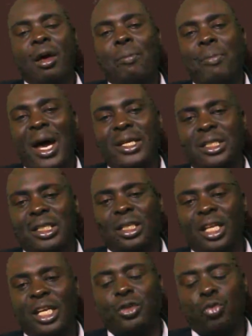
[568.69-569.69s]
part
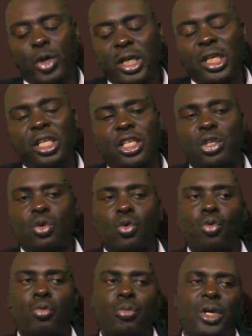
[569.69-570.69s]
that we need to
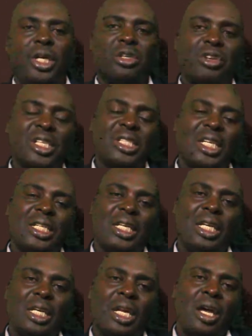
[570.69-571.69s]
be interested
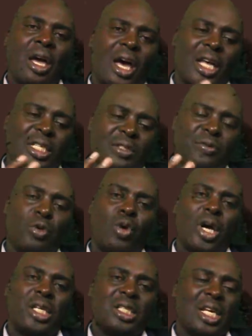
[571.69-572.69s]
in as
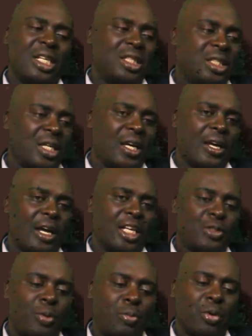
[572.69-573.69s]
viewers,
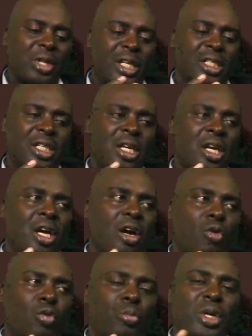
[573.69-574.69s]
as people that
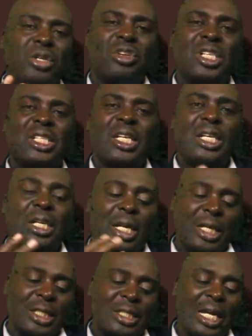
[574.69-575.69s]
will be interested in
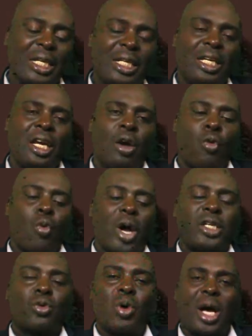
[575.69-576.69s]
understanding
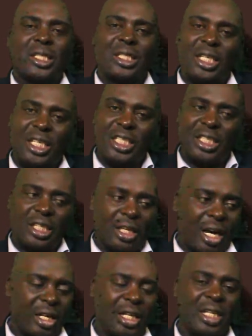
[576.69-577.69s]
what Quartz is
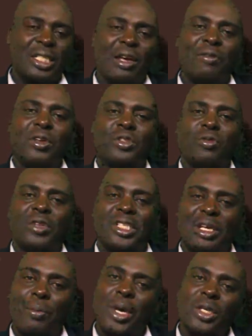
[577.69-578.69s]
under the surface of the
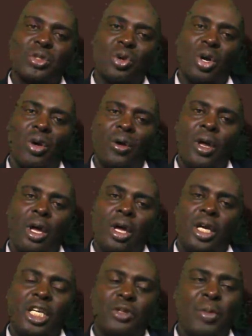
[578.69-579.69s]
Zambian soil.
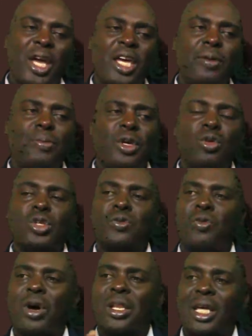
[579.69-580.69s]
It may be used
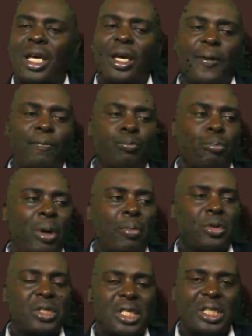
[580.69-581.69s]
for other
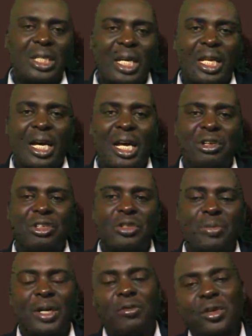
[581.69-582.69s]
purposes in other countries,
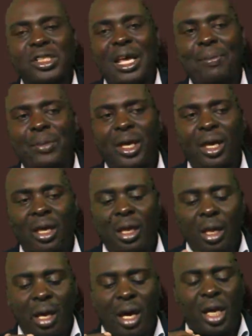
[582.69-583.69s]
but for Zambia
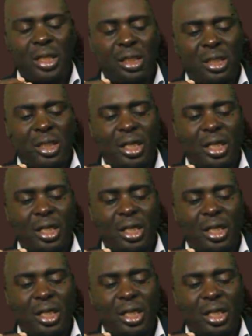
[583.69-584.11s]
and